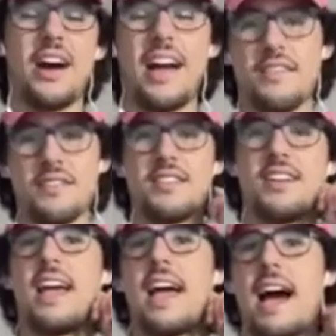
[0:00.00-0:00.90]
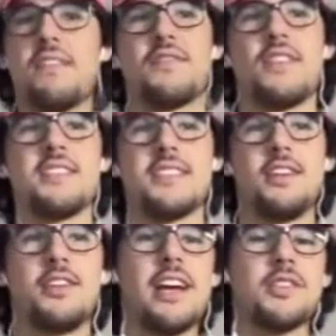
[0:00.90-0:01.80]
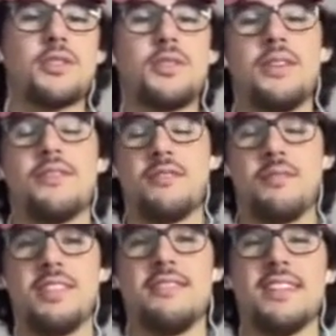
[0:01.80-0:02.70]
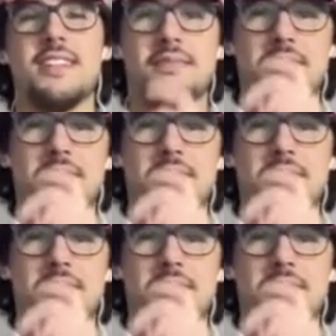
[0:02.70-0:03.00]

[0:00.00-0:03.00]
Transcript: I have a friend that's an international student from Bolivia.